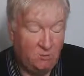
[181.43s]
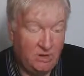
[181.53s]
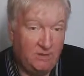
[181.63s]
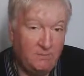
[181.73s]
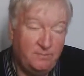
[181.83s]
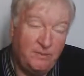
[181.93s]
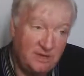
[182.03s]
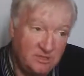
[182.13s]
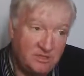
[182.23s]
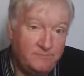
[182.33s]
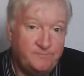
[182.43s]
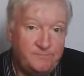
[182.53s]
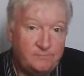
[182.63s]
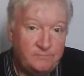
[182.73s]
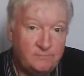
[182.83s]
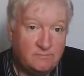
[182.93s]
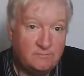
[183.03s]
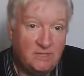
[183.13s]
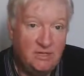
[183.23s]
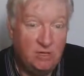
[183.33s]
way. But
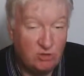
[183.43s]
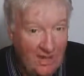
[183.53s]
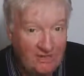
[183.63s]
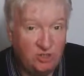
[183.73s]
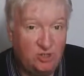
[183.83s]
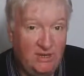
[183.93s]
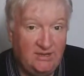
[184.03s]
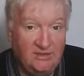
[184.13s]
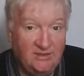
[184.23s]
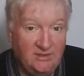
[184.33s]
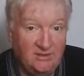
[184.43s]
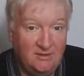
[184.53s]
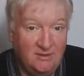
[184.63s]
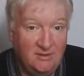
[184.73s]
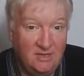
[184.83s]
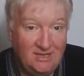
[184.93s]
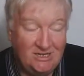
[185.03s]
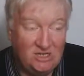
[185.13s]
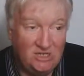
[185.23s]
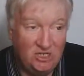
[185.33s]
you can do it.
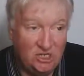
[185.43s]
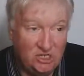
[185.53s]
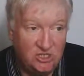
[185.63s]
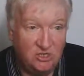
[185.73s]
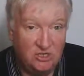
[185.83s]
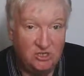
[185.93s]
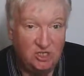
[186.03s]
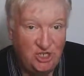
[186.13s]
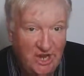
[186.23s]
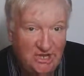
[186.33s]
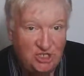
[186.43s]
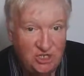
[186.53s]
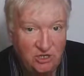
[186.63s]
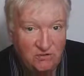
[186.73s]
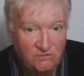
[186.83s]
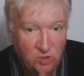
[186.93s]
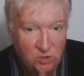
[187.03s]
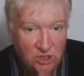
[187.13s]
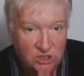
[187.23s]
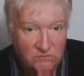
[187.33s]
It's just changing your
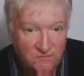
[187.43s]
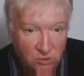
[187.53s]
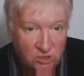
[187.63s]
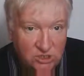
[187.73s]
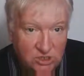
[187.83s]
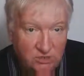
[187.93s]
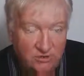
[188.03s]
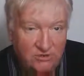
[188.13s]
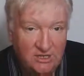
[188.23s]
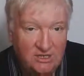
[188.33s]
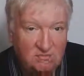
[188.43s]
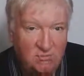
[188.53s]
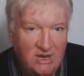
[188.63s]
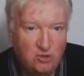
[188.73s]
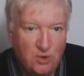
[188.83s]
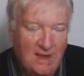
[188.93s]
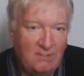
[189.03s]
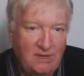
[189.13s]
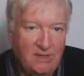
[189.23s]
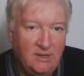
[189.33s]
focus, focusing on the things that made you
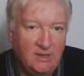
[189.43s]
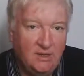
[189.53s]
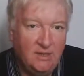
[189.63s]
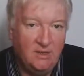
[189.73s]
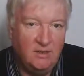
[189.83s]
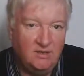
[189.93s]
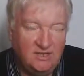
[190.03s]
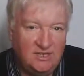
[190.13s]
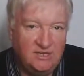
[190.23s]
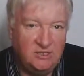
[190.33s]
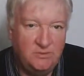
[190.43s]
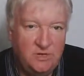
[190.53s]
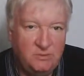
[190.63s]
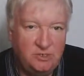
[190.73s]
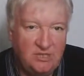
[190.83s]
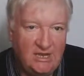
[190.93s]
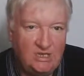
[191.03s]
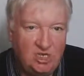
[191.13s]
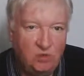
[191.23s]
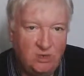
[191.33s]
happy, the things that people said
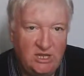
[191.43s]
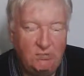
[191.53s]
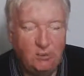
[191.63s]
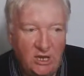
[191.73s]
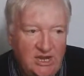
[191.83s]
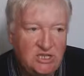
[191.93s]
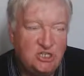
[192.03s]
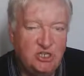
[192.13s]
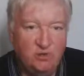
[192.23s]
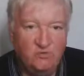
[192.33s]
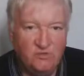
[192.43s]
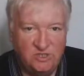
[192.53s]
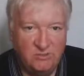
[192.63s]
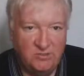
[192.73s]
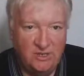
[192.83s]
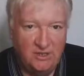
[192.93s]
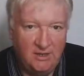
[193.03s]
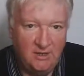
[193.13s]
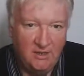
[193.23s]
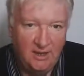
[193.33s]
to you when they praised you for something,
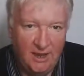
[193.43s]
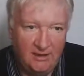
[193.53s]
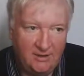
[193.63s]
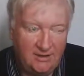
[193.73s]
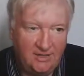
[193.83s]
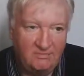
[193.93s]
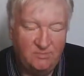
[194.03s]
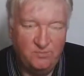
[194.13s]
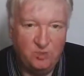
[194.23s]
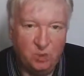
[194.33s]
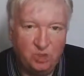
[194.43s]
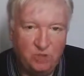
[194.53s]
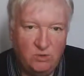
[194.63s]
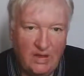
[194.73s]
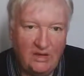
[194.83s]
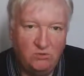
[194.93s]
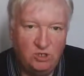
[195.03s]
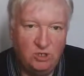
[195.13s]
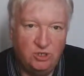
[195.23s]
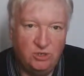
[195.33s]
and that they brought you out